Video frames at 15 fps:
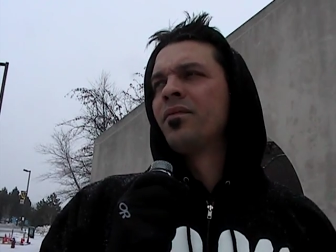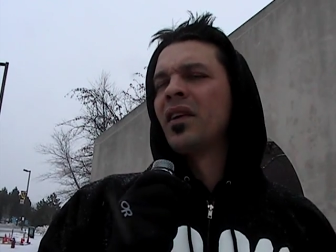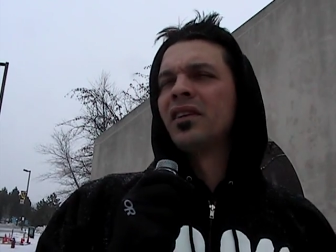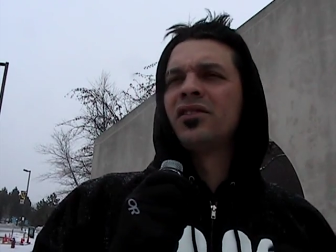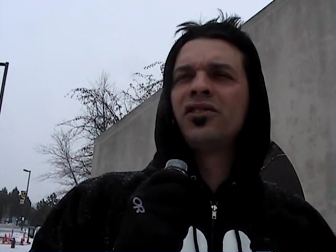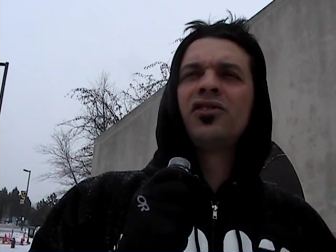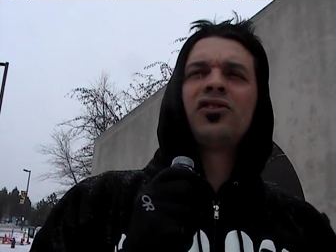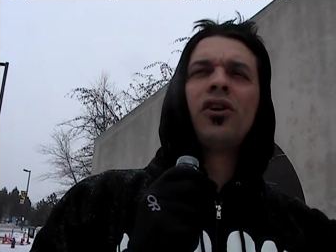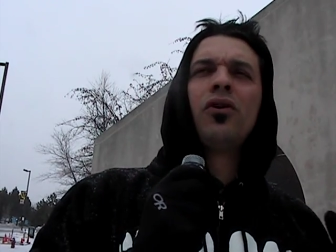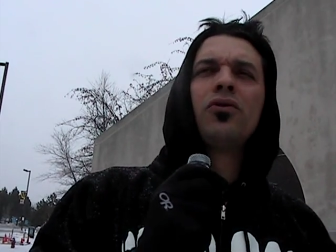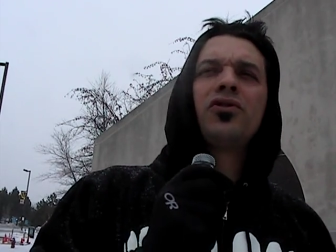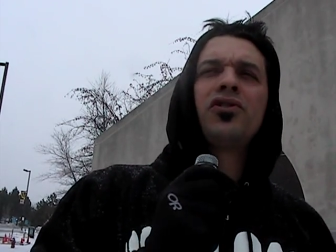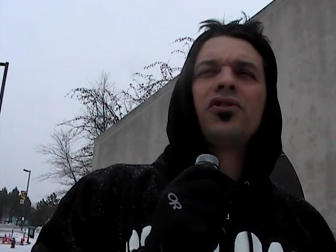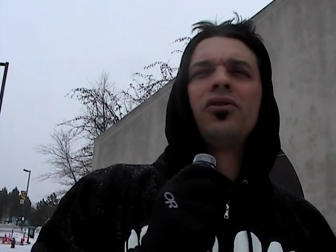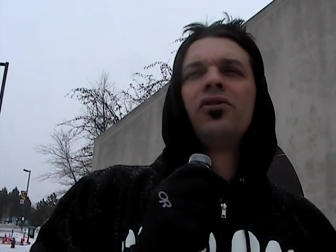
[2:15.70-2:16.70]

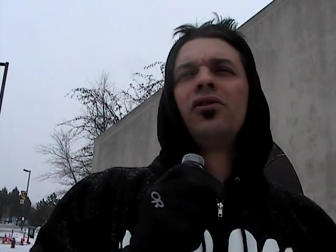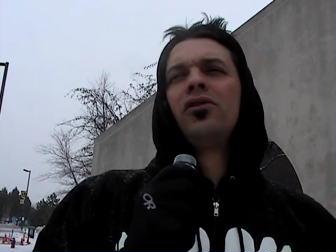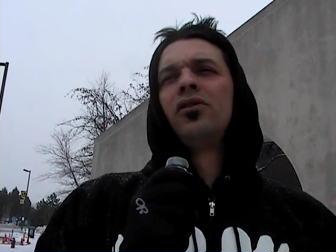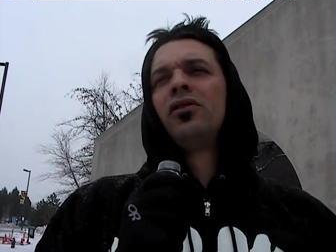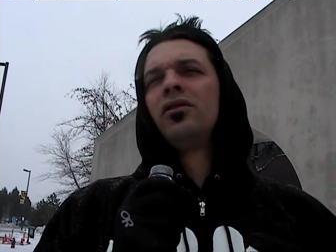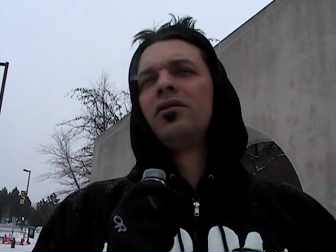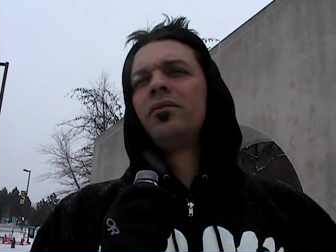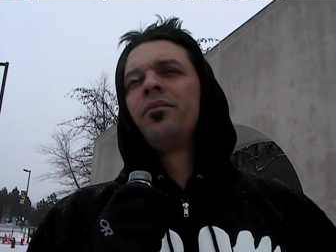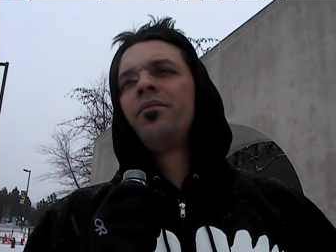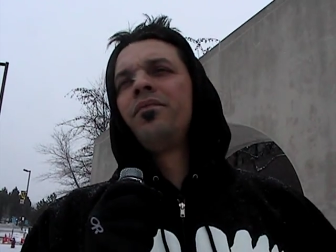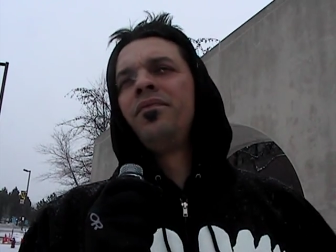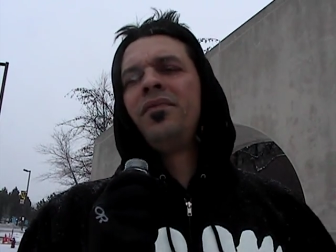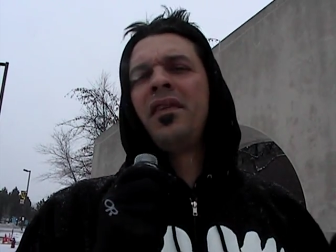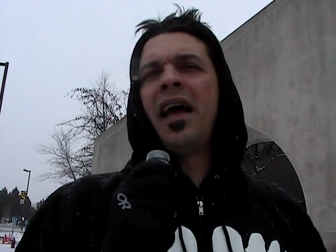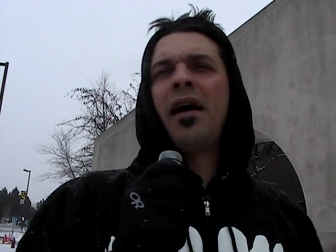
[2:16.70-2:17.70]
social
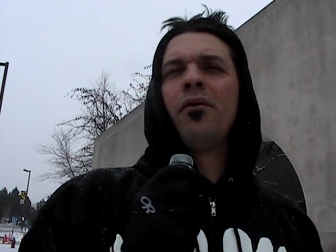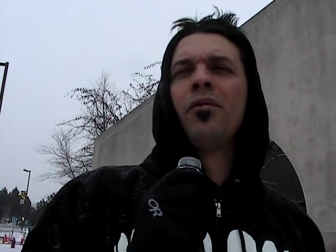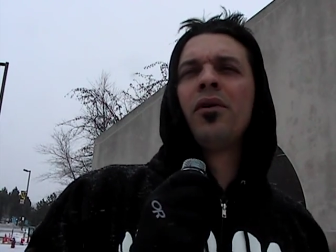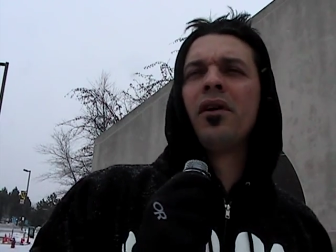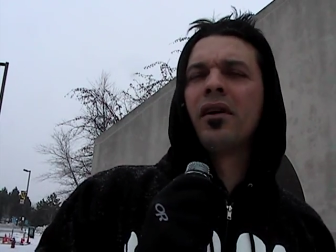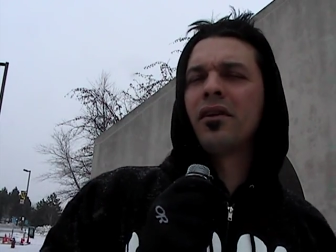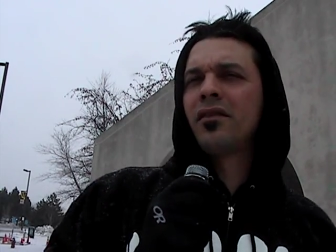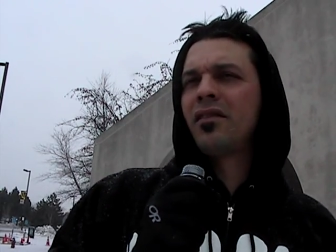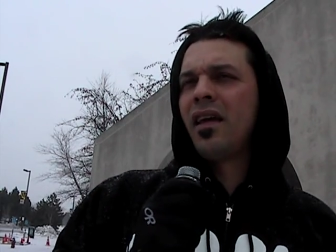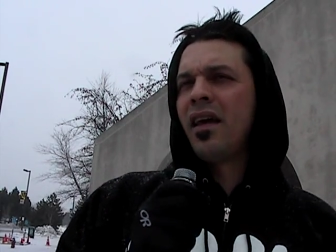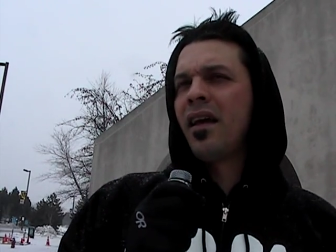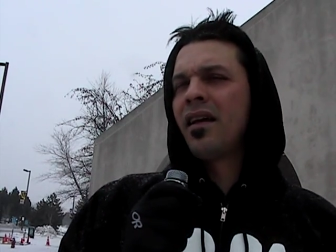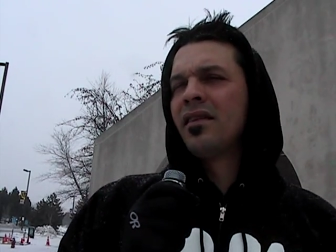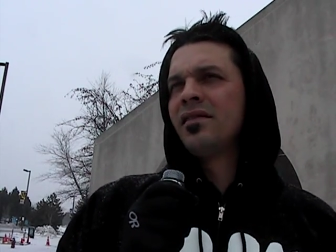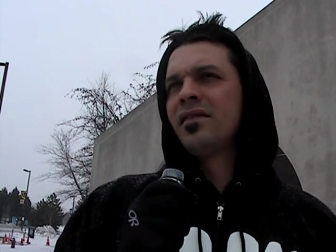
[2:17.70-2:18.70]
network
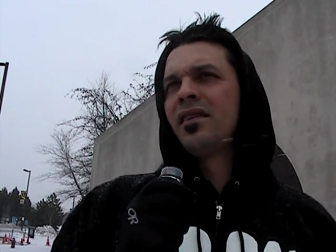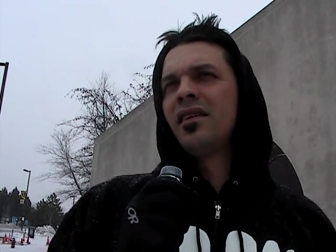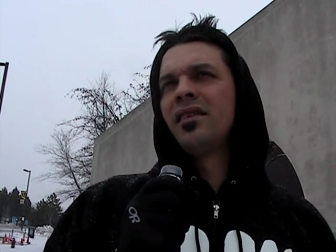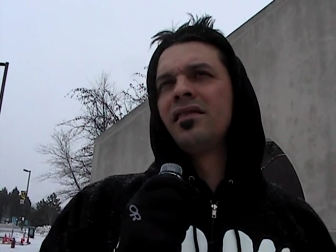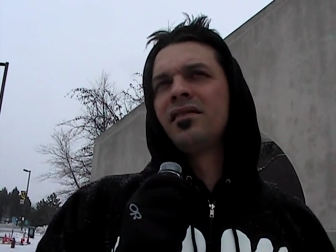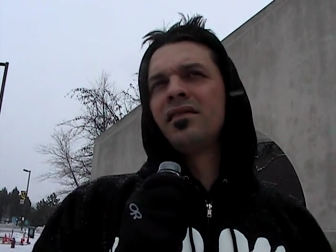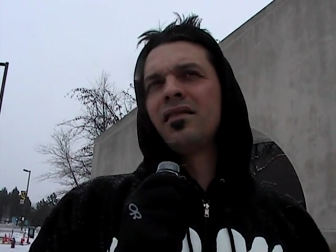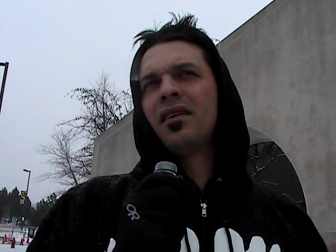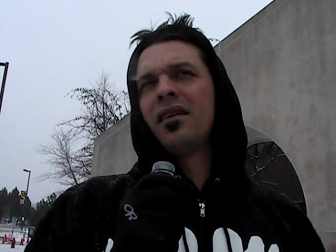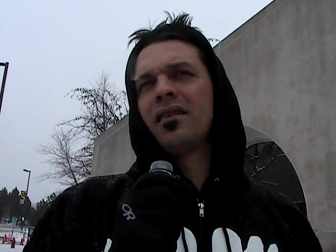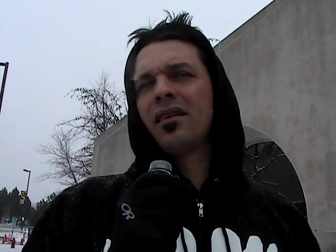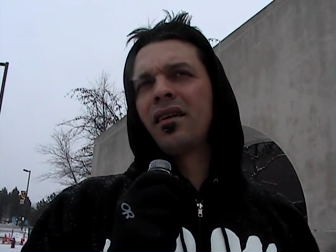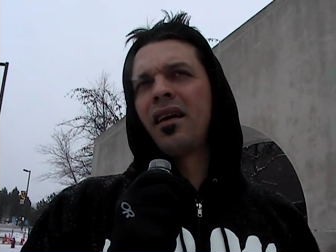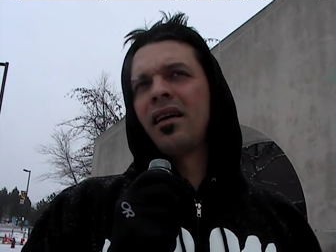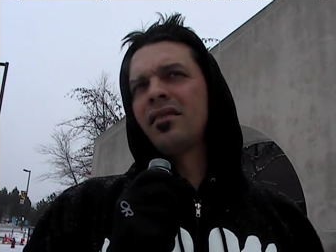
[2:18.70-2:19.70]
thing as it is,
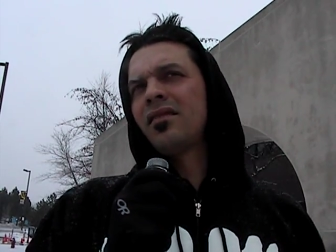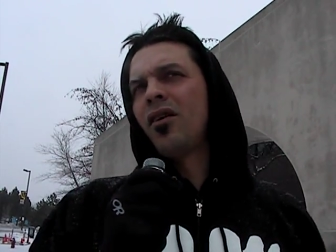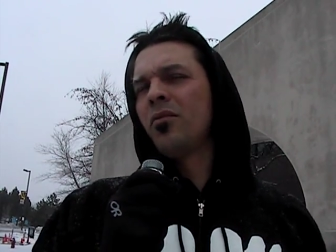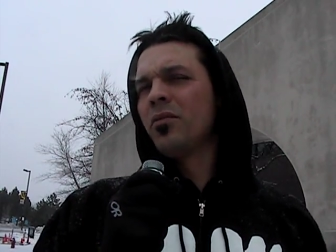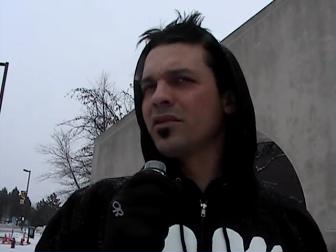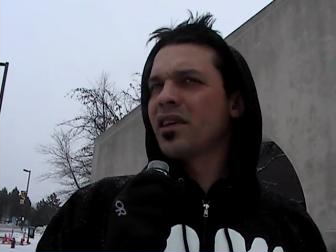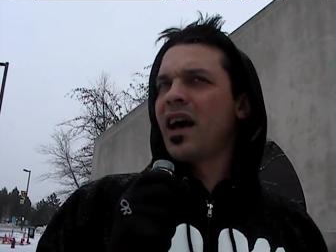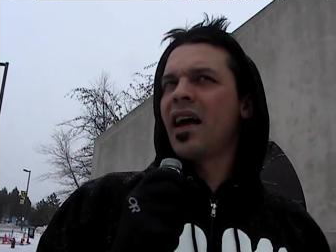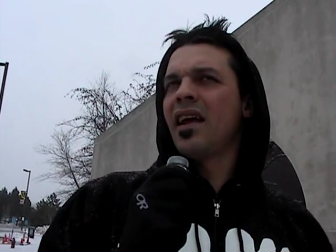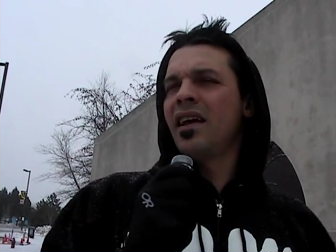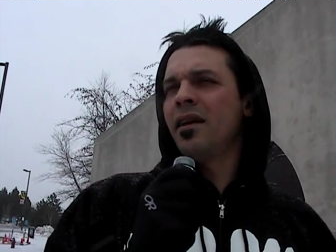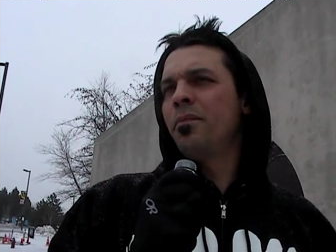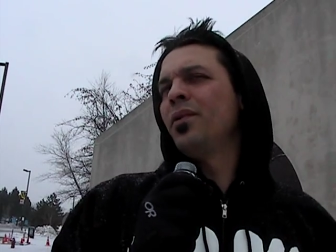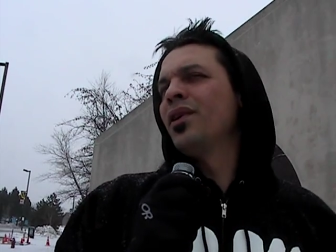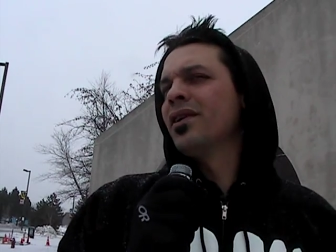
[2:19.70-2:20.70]
it's almost kind of
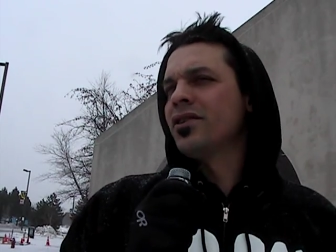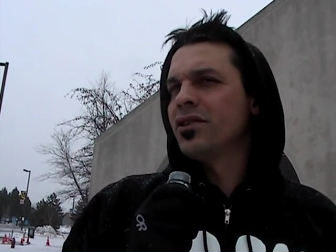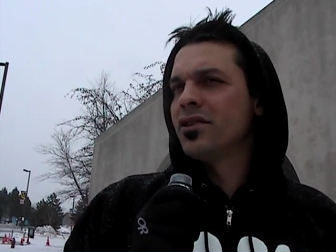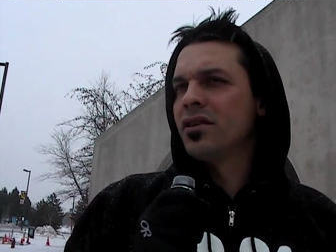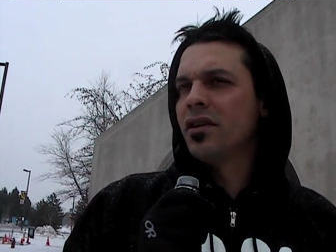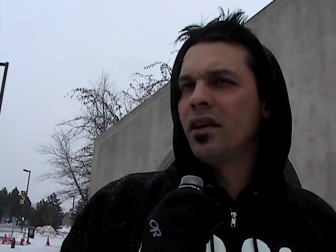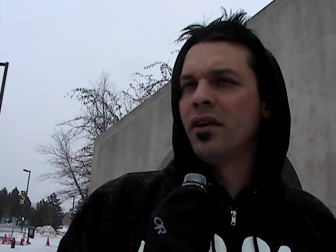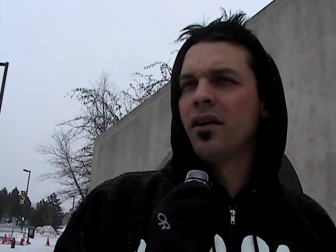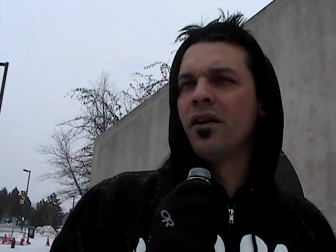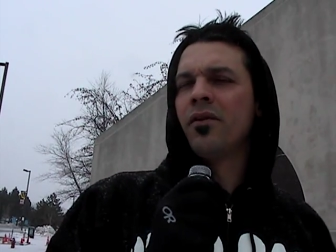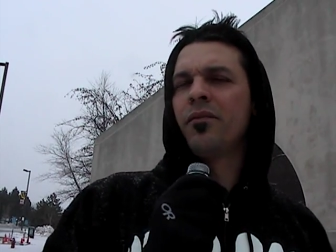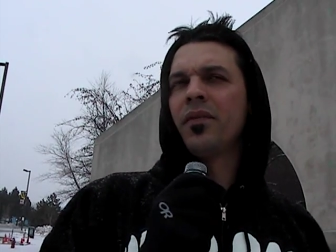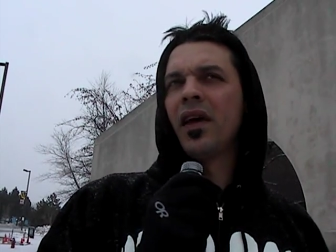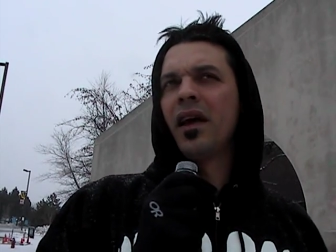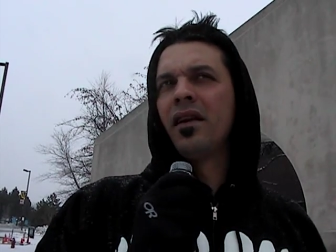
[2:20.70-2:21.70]
hippie-ish, you
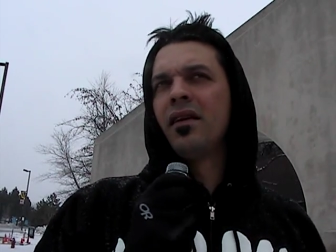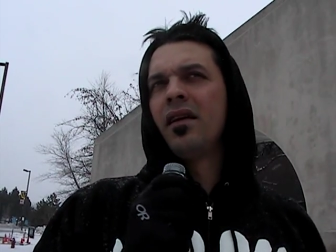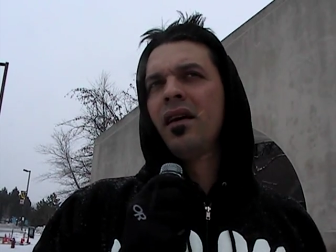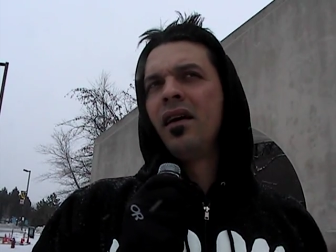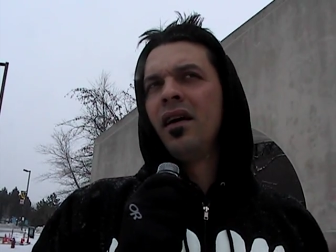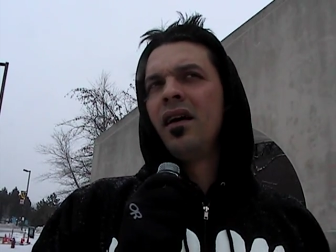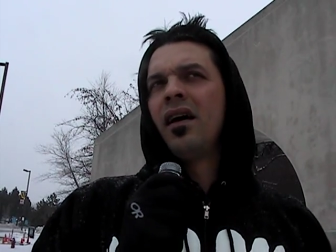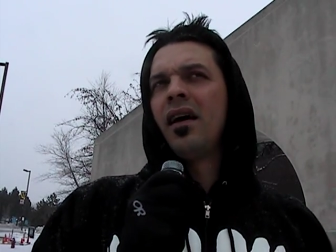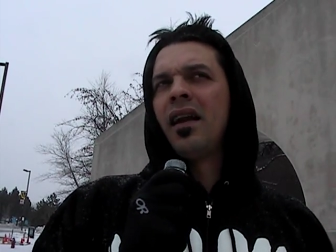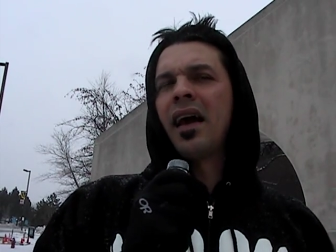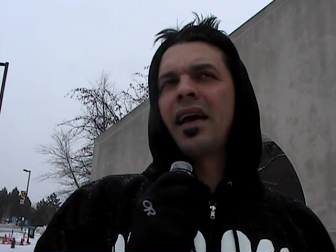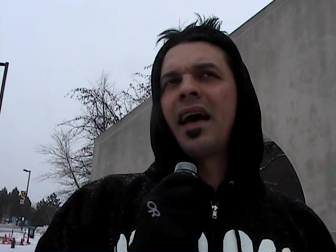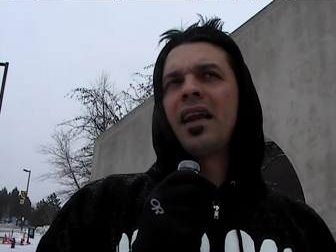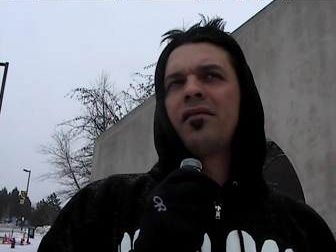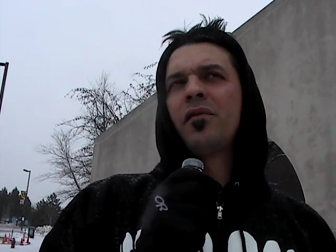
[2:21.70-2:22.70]
know, and I
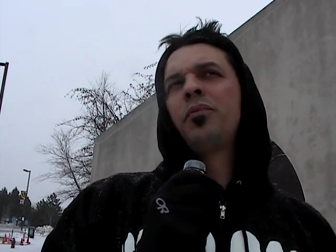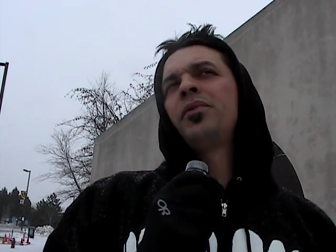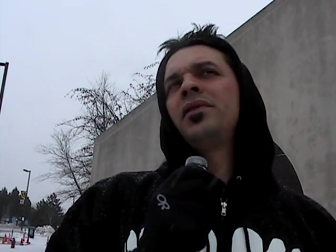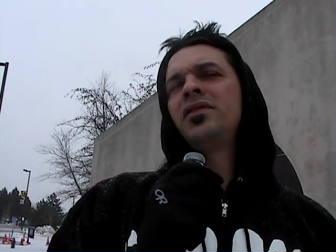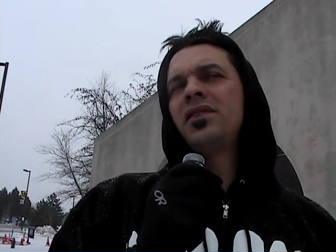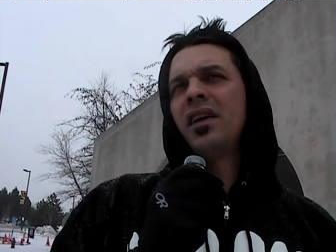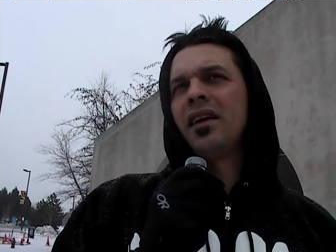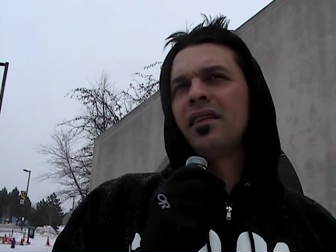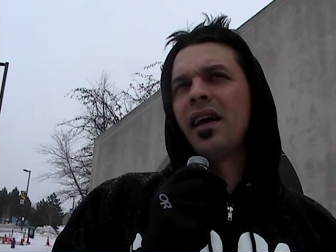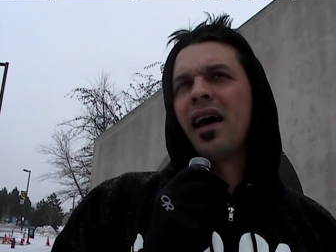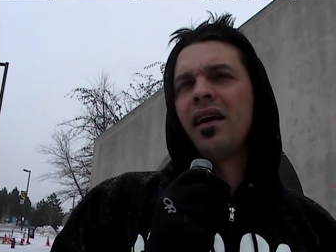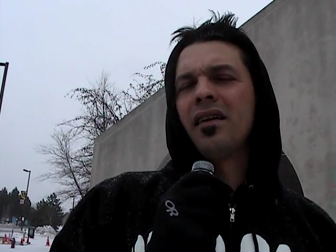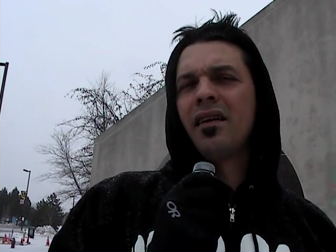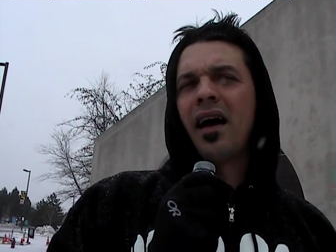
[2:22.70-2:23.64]
kind of appreciate that.